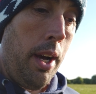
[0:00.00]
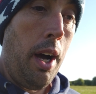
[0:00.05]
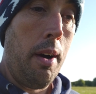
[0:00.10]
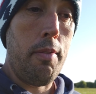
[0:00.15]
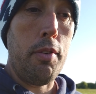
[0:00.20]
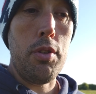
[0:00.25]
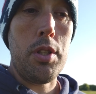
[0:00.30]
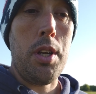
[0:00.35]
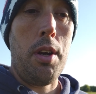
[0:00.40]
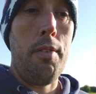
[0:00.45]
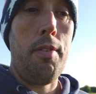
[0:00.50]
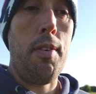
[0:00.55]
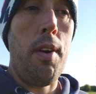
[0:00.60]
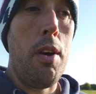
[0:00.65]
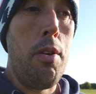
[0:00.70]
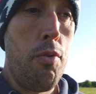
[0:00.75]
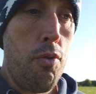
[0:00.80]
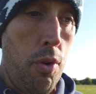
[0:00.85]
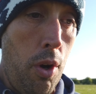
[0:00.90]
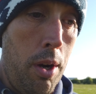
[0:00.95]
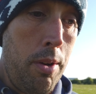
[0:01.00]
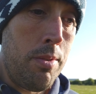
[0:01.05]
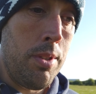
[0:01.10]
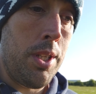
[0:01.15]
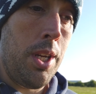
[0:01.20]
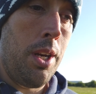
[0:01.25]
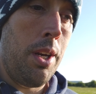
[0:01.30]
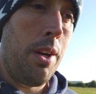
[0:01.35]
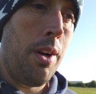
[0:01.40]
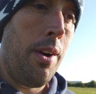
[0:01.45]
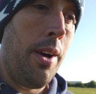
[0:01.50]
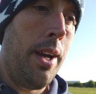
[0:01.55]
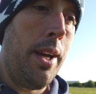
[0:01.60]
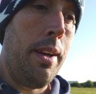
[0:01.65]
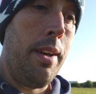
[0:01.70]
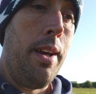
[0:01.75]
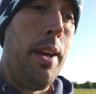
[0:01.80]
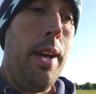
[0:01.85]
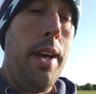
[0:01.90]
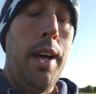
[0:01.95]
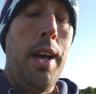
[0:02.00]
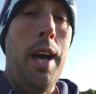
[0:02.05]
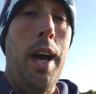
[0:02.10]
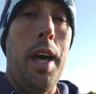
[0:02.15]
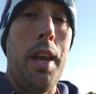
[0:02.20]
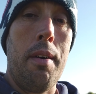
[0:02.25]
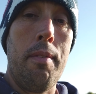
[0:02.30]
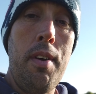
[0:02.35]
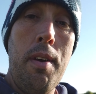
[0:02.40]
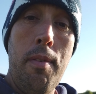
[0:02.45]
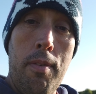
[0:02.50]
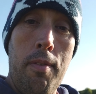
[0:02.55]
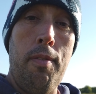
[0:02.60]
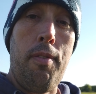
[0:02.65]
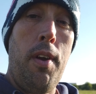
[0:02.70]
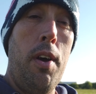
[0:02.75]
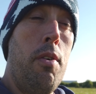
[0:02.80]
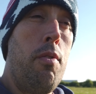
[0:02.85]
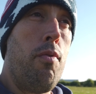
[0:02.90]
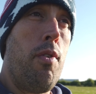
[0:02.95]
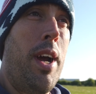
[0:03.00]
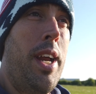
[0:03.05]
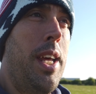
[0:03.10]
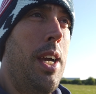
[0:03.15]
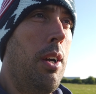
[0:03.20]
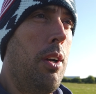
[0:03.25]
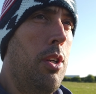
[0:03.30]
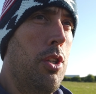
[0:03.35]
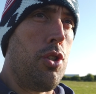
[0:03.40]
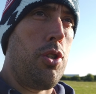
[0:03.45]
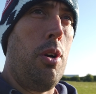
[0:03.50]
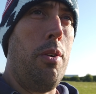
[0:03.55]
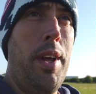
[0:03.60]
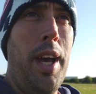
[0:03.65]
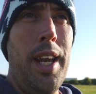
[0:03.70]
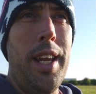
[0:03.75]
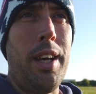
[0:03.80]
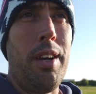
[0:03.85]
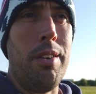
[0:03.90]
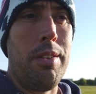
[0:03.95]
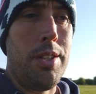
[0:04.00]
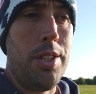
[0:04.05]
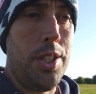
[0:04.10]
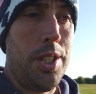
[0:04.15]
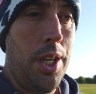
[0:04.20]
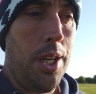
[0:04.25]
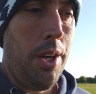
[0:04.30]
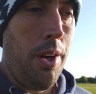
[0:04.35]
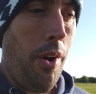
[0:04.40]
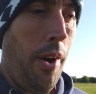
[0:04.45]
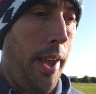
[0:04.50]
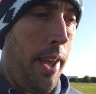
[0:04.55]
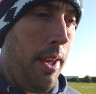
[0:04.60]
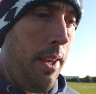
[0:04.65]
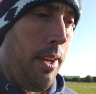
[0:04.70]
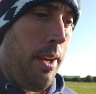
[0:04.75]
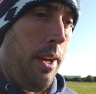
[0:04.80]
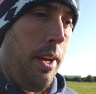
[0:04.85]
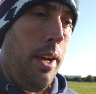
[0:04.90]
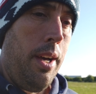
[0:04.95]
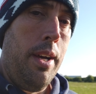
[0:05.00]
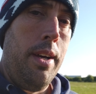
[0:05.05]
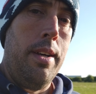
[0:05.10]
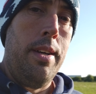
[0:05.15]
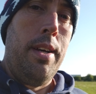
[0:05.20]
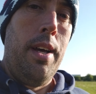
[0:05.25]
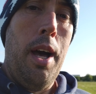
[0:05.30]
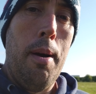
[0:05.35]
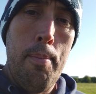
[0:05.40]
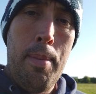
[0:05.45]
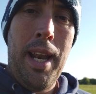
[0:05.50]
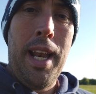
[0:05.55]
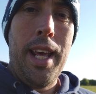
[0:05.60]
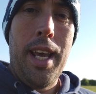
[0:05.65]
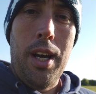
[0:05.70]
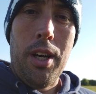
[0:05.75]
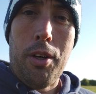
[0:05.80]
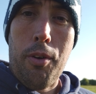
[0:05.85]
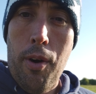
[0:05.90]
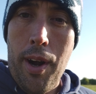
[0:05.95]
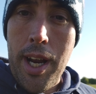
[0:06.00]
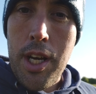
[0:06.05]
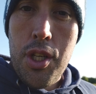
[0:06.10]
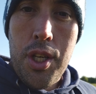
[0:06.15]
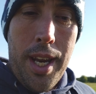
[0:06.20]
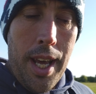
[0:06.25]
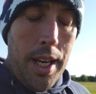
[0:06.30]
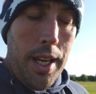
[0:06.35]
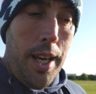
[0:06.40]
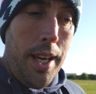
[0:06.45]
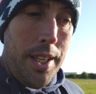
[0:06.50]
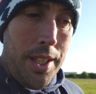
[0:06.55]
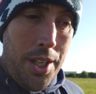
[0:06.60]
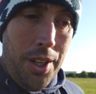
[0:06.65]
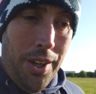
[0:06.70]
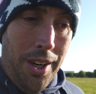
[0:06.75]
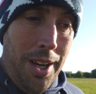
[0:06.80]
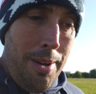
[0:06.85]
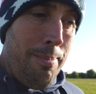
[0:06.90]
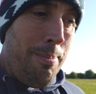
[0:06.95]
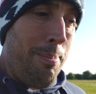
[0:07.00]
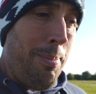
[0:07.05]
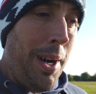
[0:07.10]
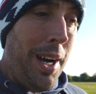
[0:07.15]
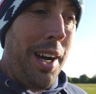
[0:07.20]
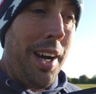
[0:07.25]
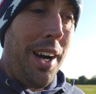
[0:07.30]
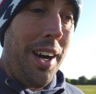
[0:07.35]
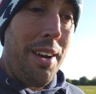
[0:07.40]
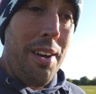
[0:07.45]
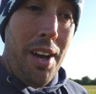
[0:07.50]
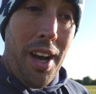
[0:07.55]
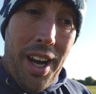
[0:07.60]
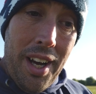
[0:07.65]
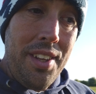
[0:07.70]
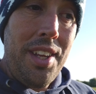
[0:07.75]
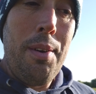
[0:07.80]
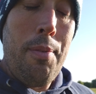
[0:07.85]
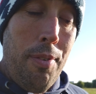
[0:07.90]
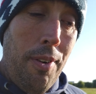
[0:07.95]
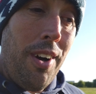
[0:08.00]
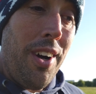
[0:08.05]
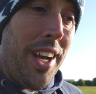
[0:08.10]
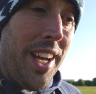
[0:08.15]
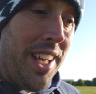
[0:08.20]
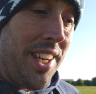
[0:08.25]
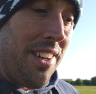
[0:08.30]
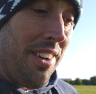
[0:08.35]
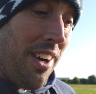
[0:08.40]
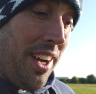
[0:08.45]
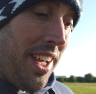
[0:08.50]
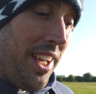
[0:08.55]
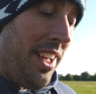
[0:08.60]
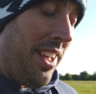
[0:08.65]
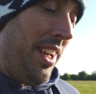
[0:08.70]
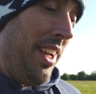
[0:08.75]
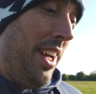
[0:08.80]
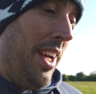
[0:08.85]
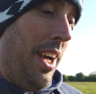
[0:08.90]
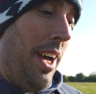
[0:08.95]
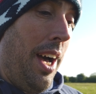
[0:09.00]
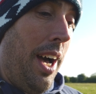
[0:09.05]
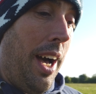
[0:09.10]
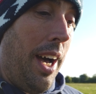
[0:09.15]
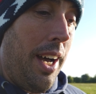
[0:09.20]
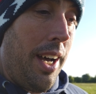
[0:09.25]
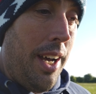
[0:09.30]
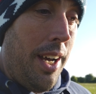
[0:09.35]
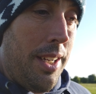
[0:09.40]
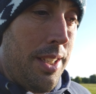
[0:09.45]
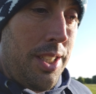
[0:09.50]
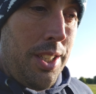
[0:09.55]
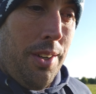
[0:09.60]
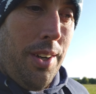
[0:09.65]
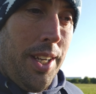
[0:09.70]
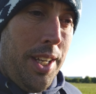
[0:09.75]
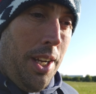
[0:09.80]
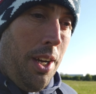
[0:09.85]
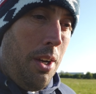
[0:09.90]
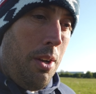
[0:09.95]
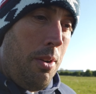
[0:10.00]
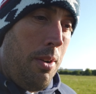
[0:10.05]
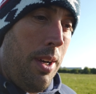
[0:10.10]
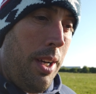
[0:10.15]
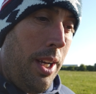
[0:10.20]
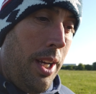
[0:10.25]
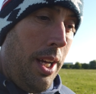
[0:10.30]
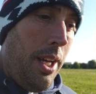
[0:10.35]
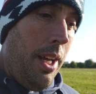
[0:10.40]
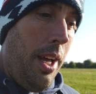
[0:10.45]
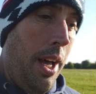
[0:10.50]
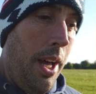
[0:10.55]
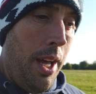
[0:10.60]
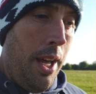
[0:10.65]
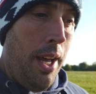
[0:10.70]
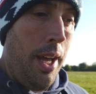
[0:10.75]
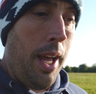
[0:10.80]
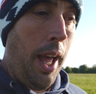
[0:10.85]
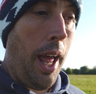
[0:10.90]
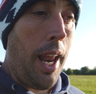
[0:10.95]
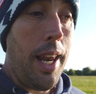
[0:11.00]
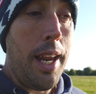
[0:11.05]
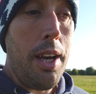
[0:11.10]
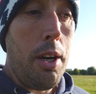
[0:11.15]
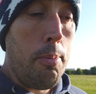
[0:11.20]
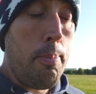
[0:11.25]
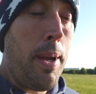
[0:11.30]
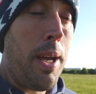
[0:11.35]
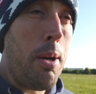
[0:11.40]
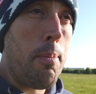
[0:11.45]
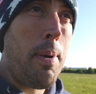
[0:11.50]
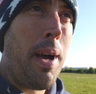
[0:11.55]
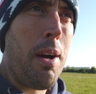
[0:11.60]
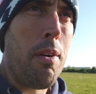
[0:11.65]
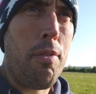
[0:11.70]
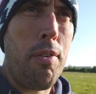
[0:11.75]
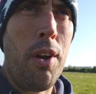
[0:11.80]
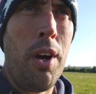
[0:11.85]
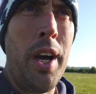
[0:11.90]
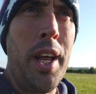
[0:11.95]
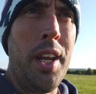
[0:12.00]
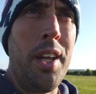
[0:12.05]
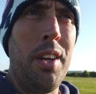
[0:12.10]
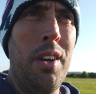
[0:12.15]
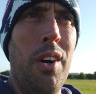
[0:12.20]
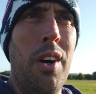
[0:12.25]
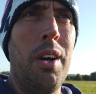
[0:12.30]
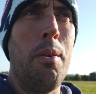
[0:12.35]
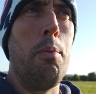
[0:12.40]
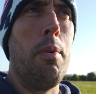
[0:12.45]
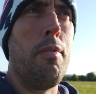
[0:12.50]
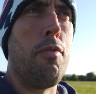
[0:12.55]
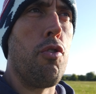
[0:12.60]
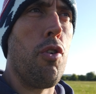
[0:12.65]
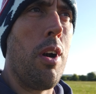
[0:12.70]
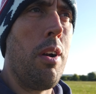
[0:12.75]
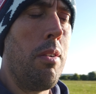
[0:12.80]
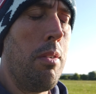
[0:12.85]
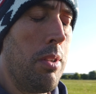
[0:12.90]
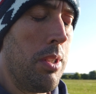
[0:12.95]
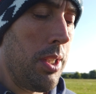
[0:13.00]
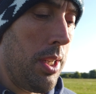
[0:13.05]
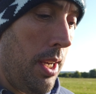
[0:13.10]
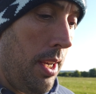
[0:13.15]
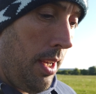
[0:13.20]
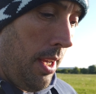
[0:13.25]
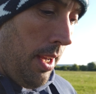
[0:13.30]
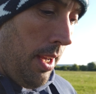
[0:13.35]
I've also flown drones at night, and I've even flown radio controlled helicopters at night. Admittedly I crashed that time, but I did fly at night. So I know a little bit about flying at night with drones.